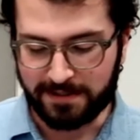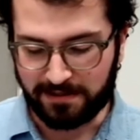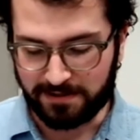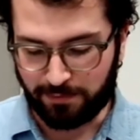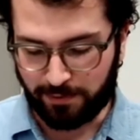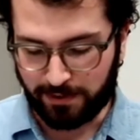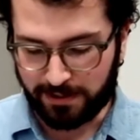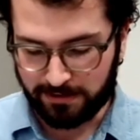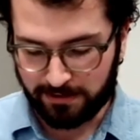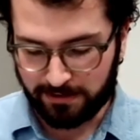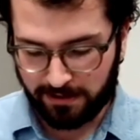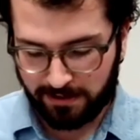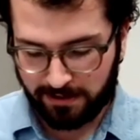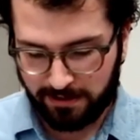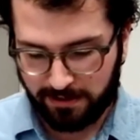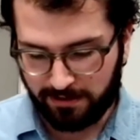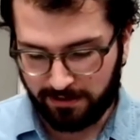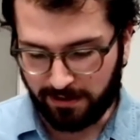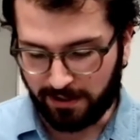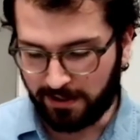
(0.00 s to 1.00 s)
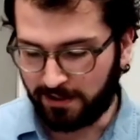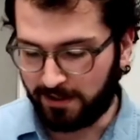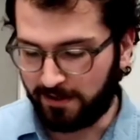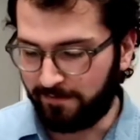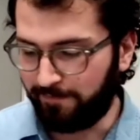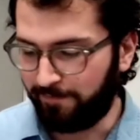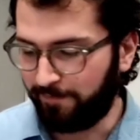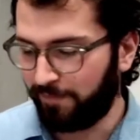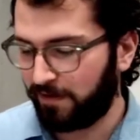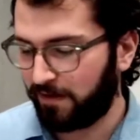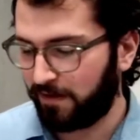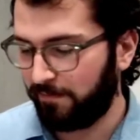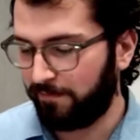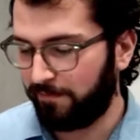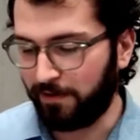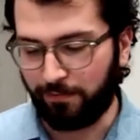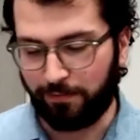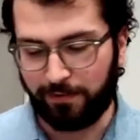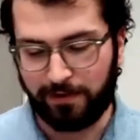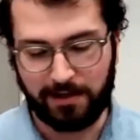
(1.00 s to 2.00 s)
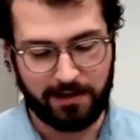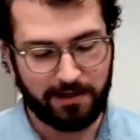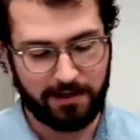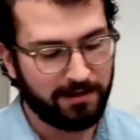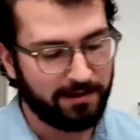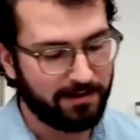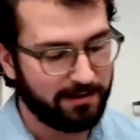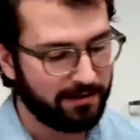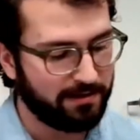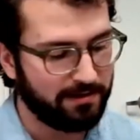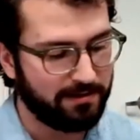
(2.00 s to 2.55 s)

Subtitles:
as well, but we've